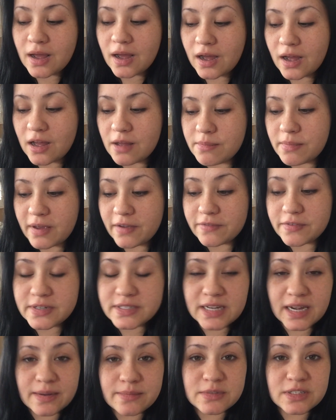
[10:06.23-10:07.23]
Um, every
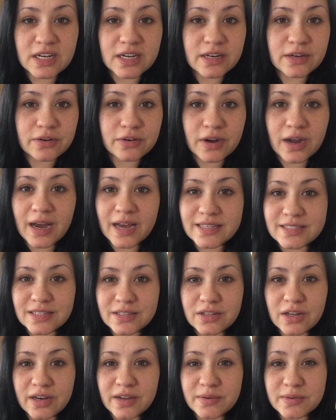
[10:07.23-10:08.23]
time Jaden cries, I
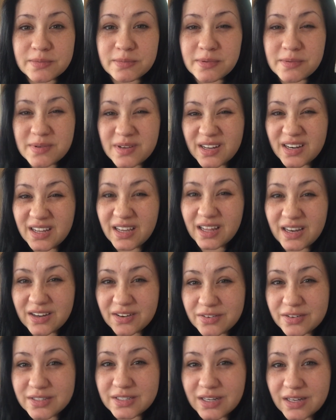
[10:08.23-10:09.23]
thought he was maybe going to get
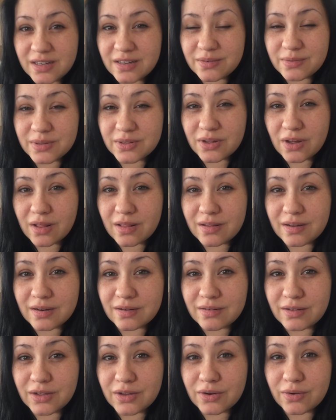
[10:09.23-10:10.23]
irritated with all
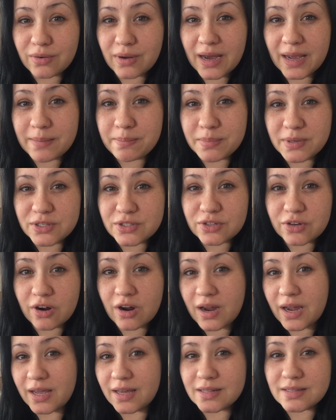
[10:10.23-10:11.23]
the, you know, high pitched
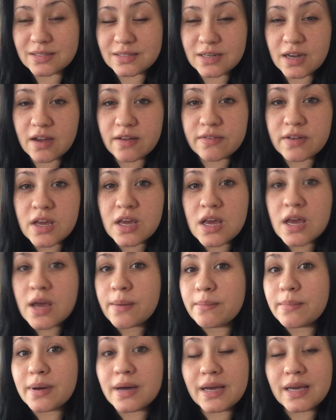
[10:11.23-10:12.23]
crying and stuff,
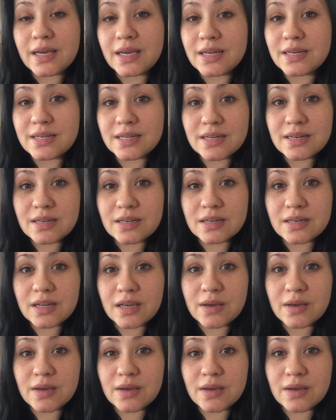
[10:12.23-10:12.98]
but he didn't.